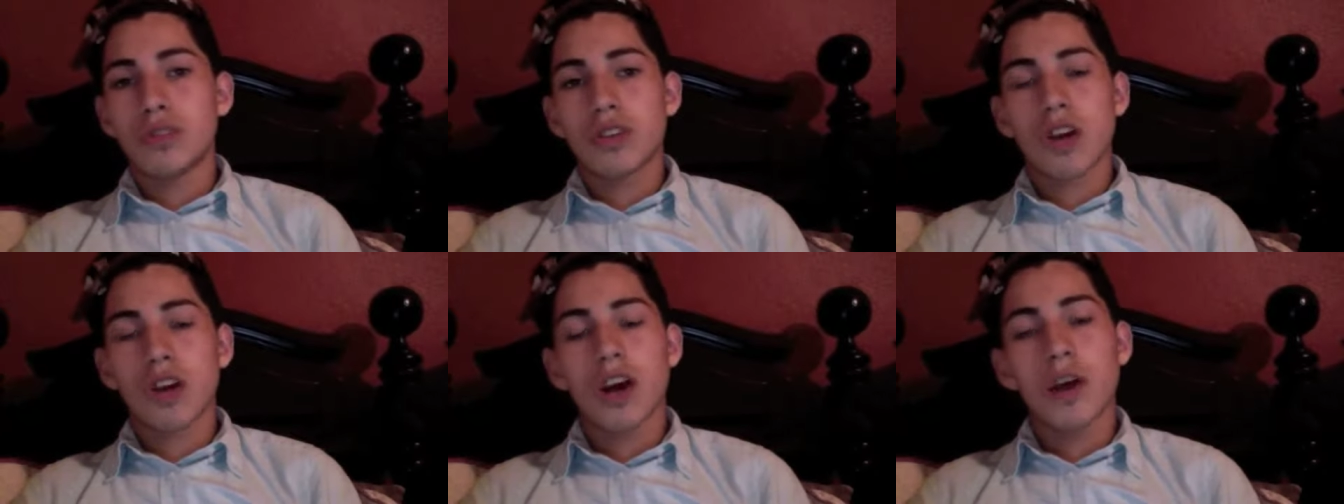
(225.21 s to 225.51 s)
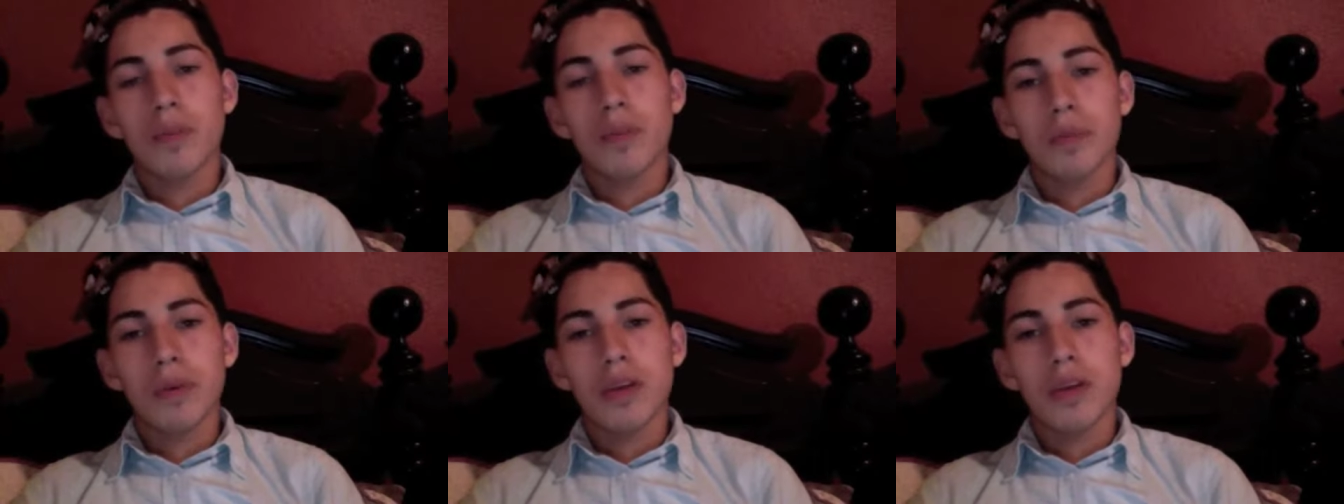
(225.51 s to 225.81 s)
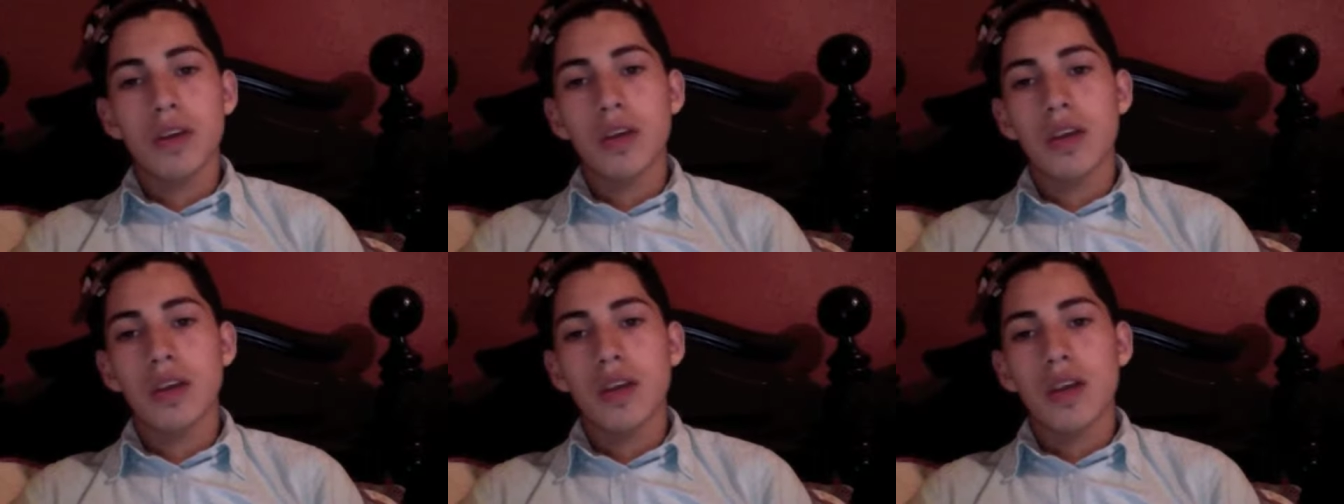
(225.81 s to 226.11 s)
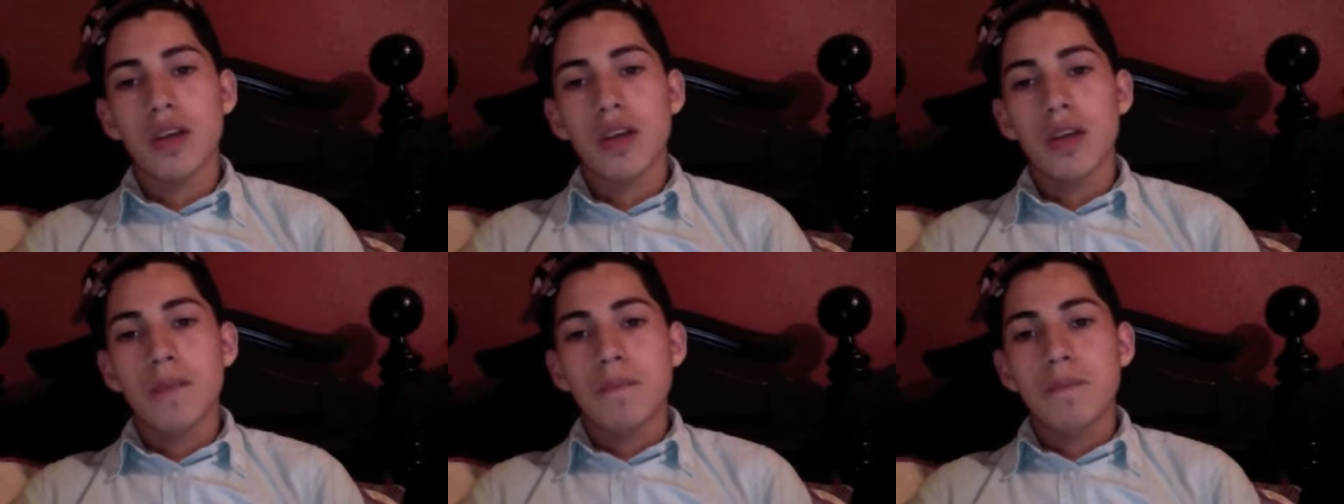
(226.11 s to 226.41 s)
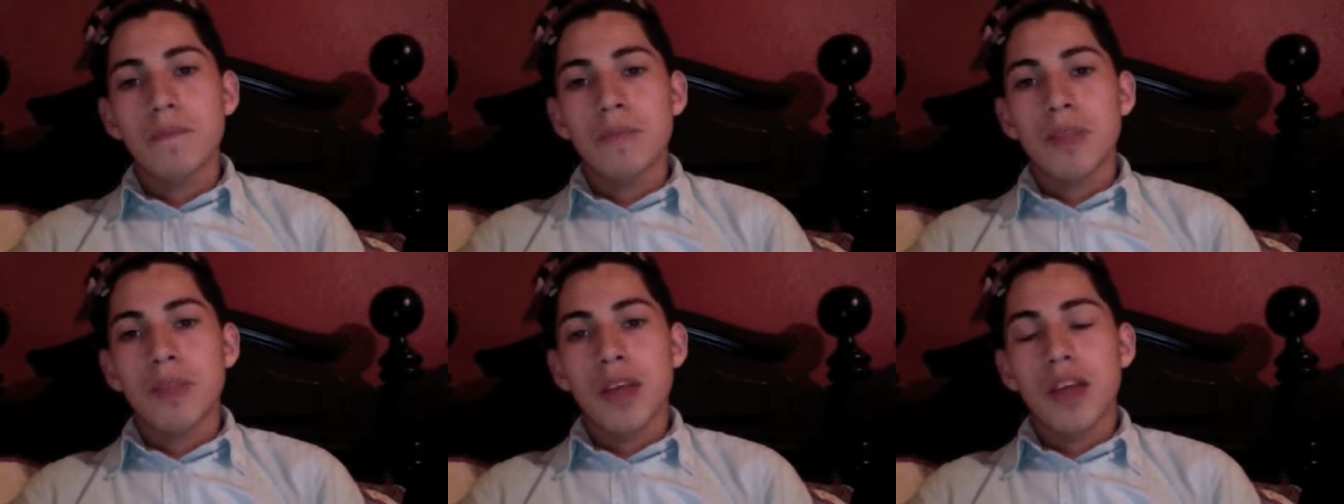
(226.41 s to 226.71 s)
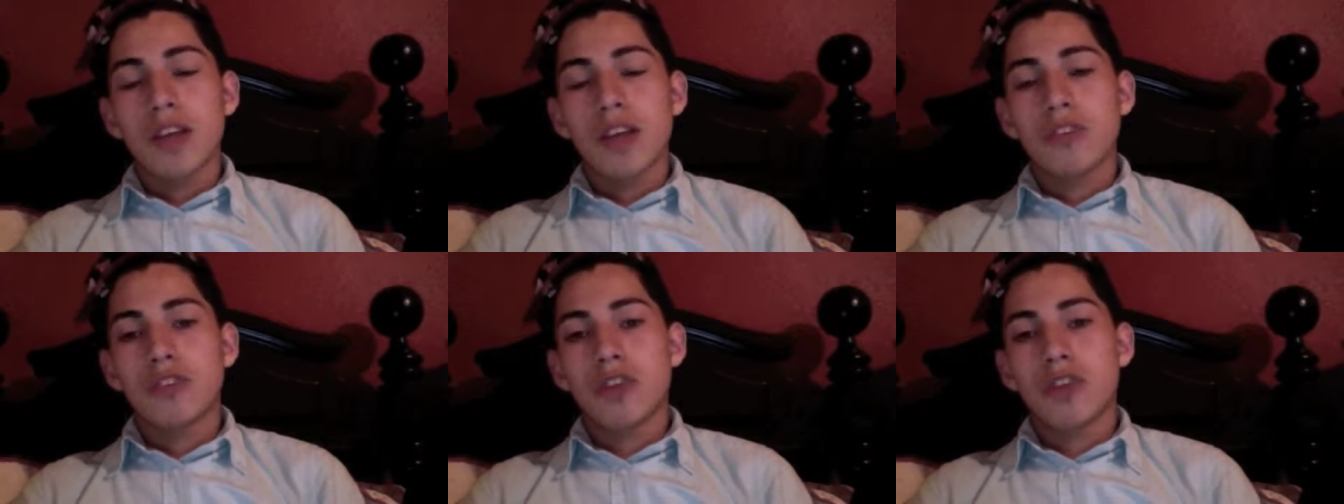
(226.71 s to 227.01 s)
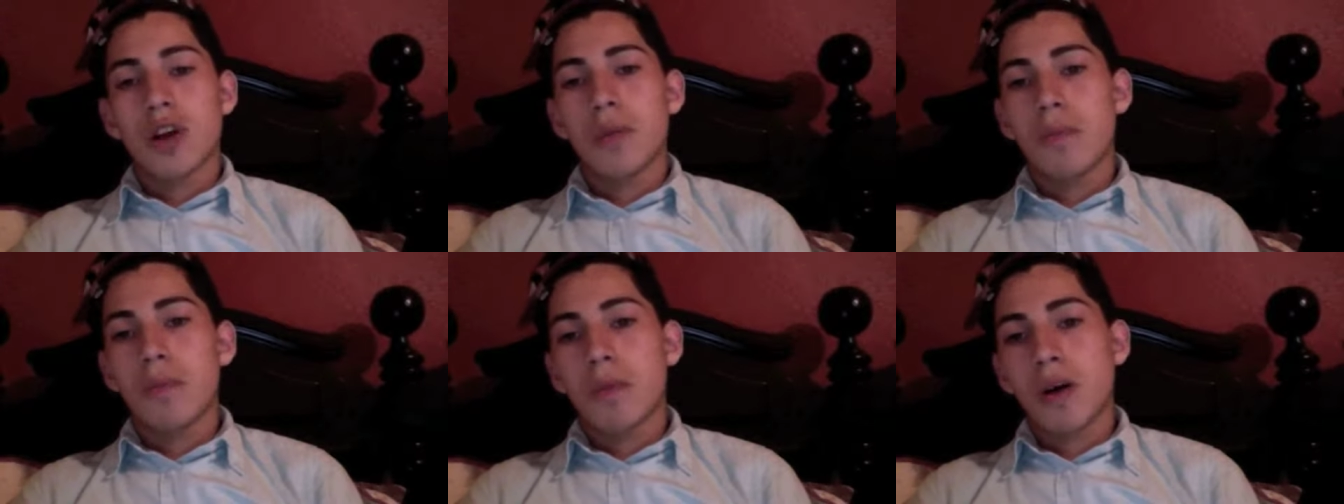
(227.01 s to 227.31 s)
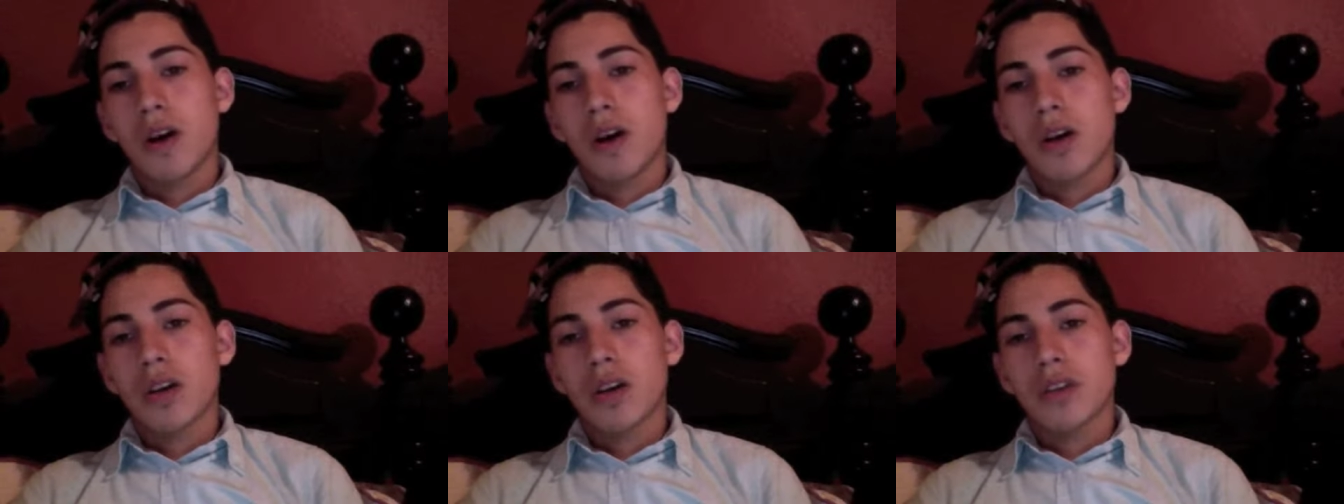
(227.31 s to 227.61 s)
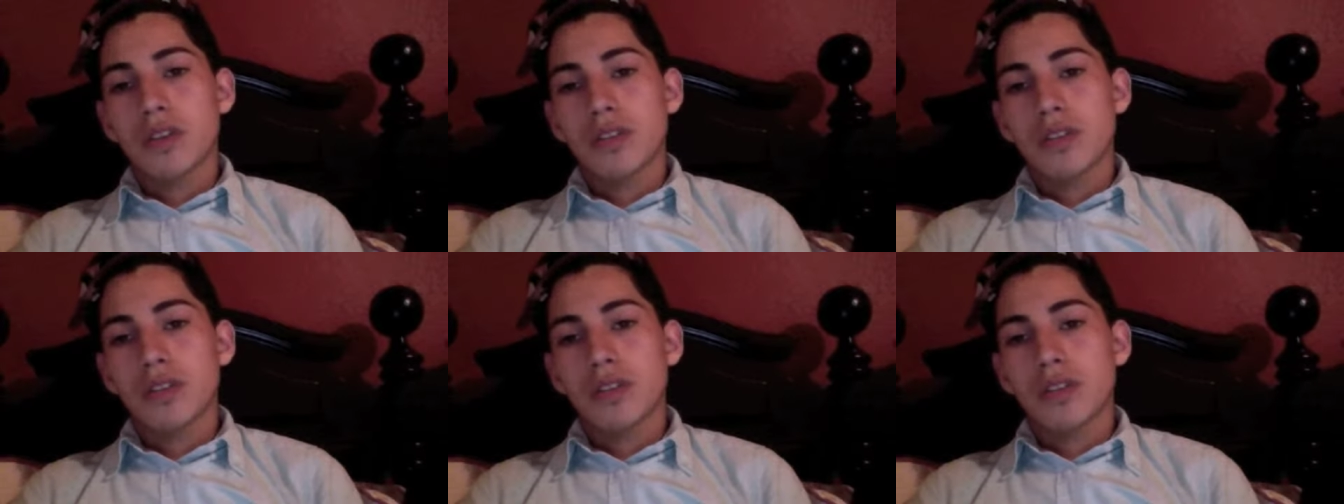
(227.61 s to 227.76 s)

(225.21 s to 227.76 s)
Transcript: copy and Dropbox